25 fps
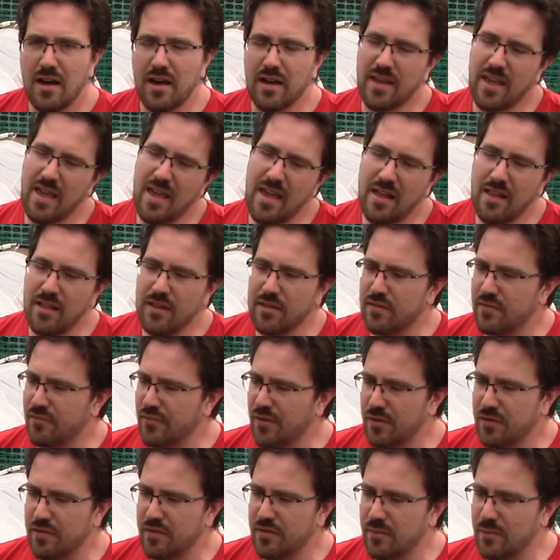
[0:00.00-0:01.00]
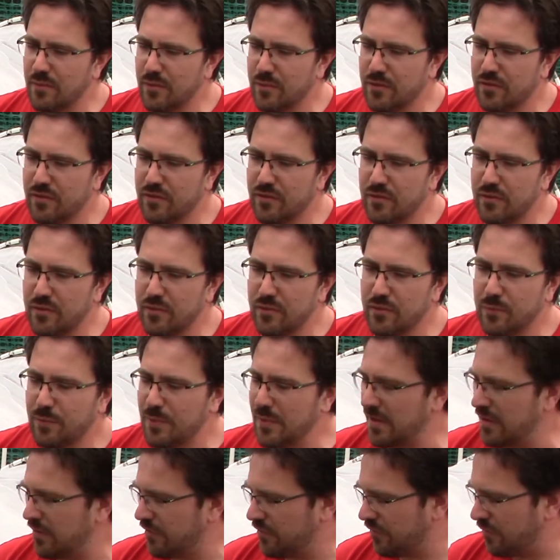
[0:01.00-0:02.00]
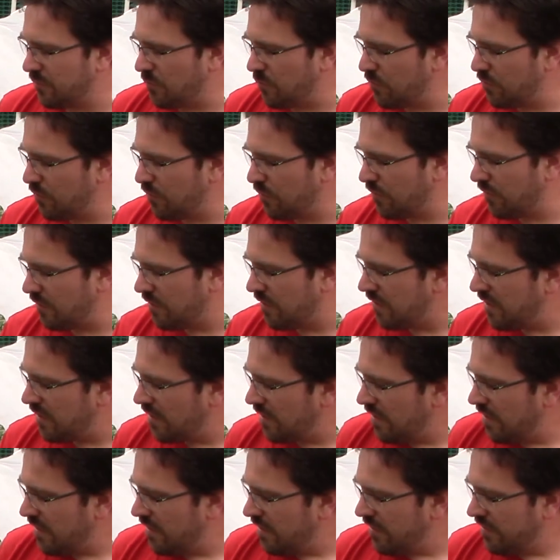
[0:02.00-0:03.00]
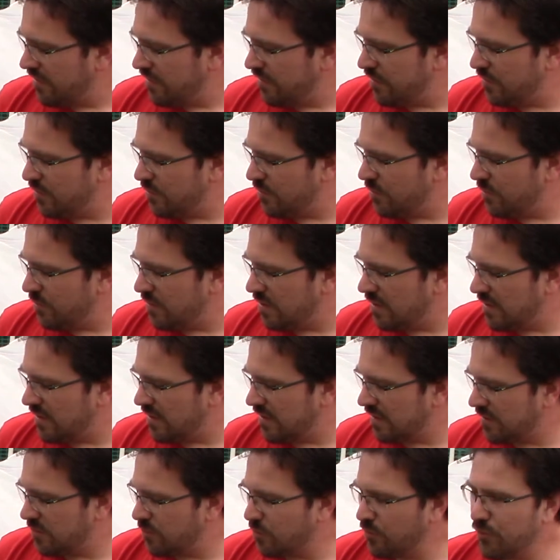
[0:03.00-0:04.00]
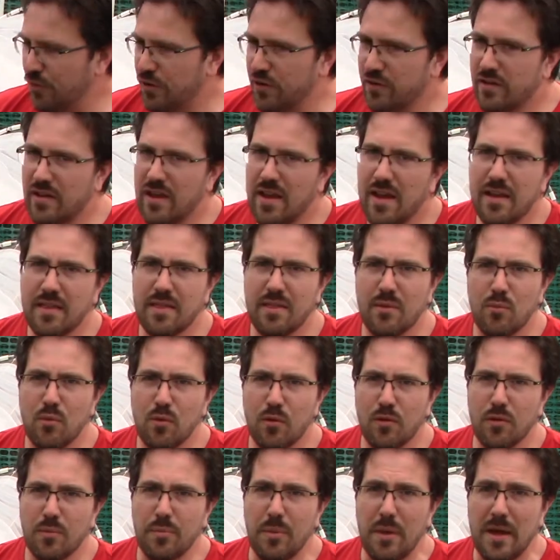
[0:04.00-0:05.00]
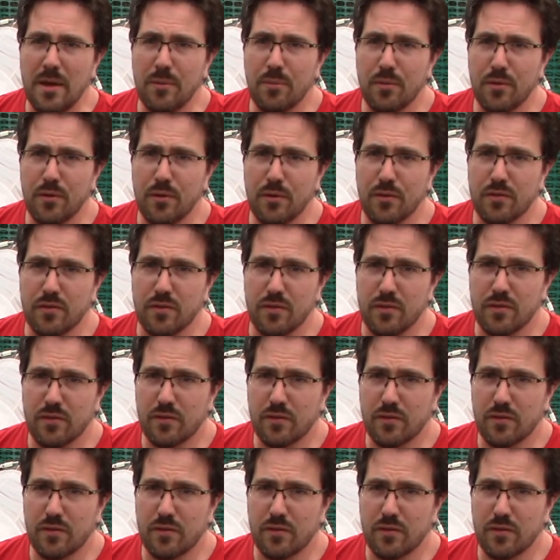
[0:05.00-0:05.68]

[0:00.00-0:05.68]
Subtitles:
Kale is very similar to spinach. The more you take, the more the plant produces.